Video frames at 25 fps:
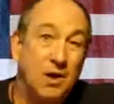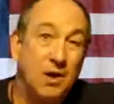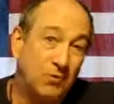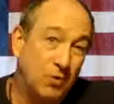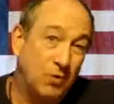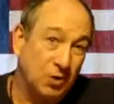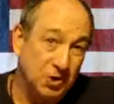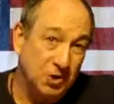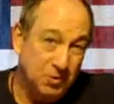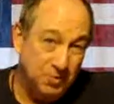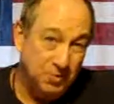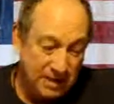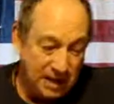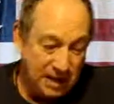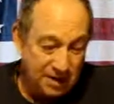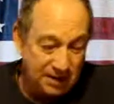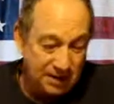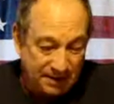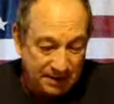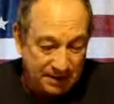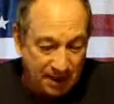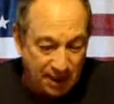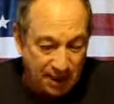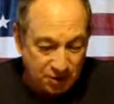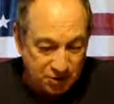Of course,
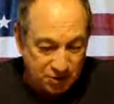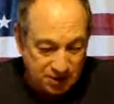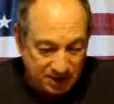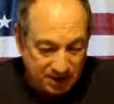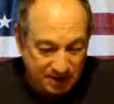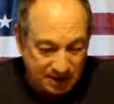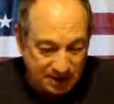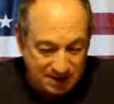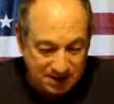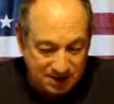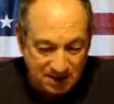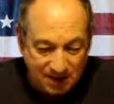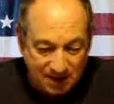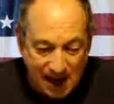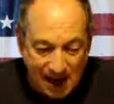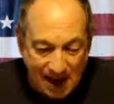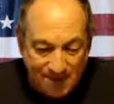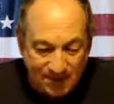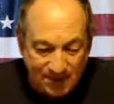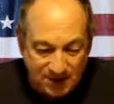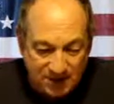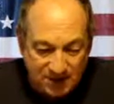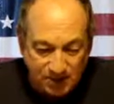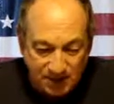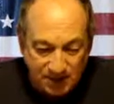without acknowledging that
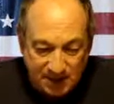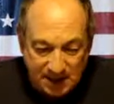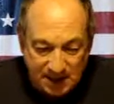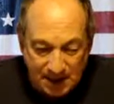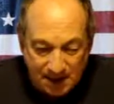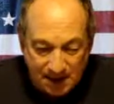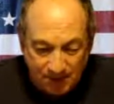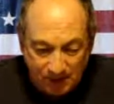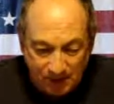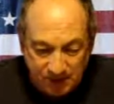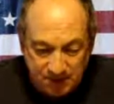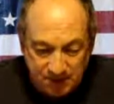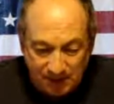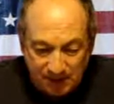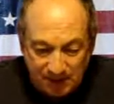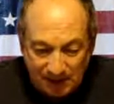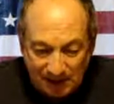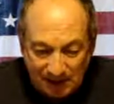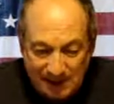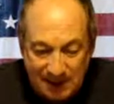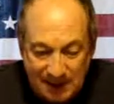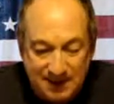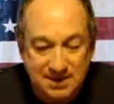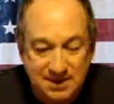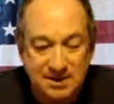Salafists with hammers are
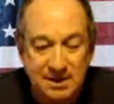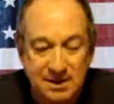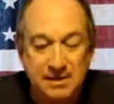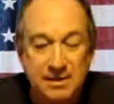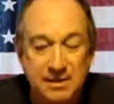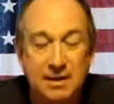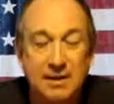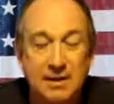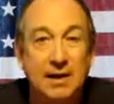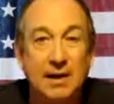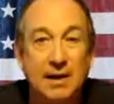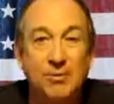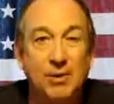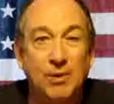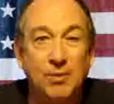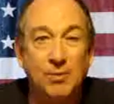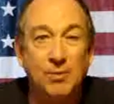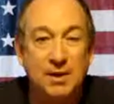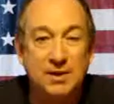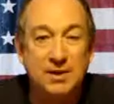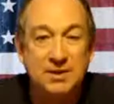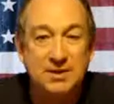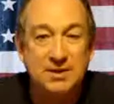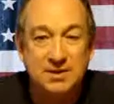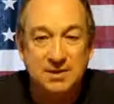the last thing that
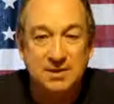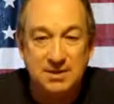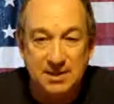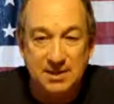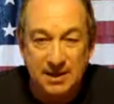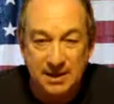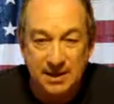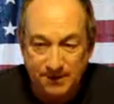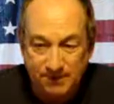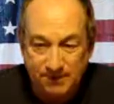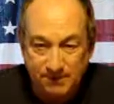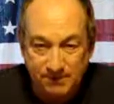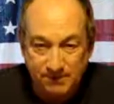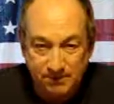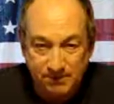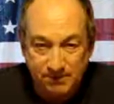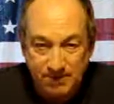anyone wants to see.